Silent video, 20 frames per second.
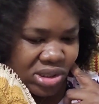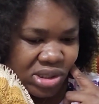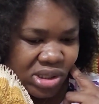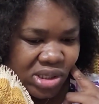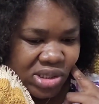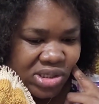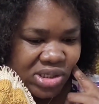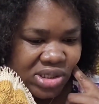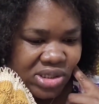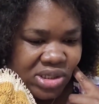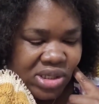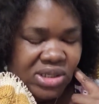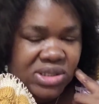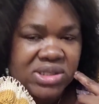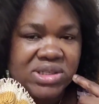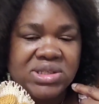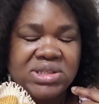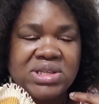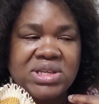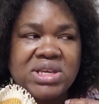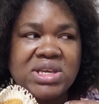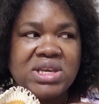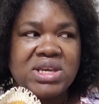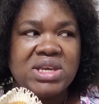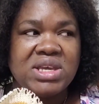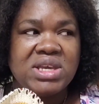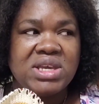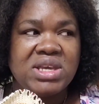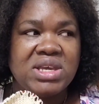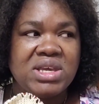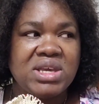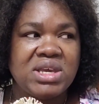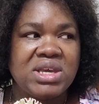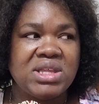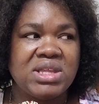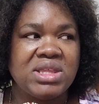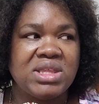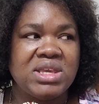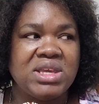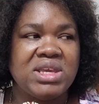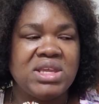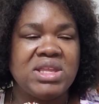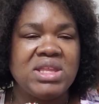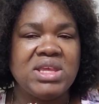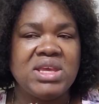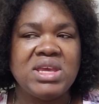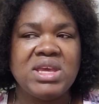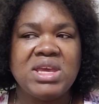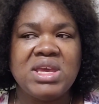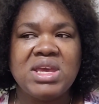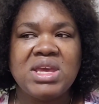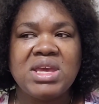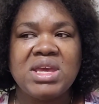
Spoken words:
Is it a CDD?